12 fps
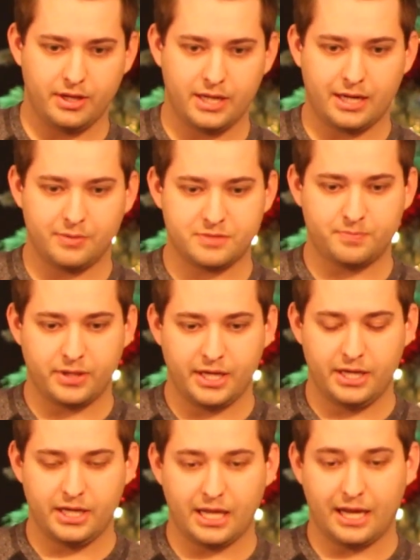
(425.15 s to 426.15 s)
and I was
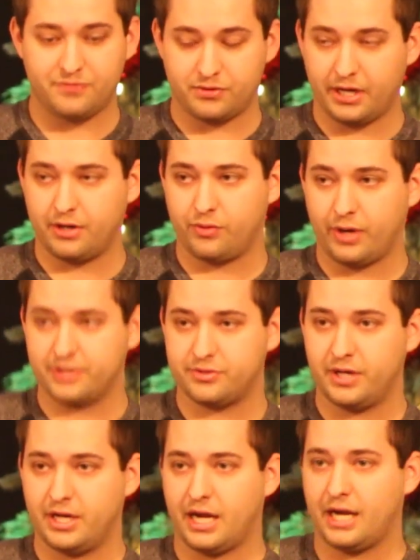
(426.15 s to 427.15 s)
planning after I
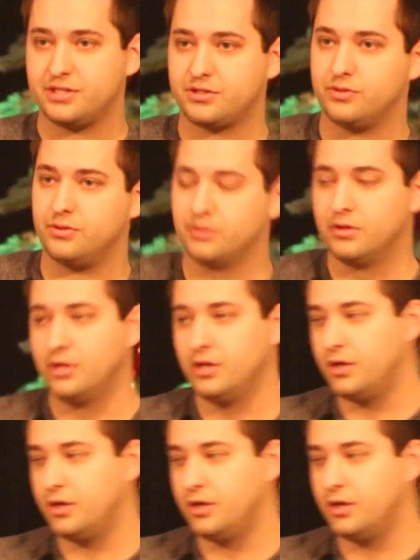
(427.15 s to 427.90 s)
graduated high school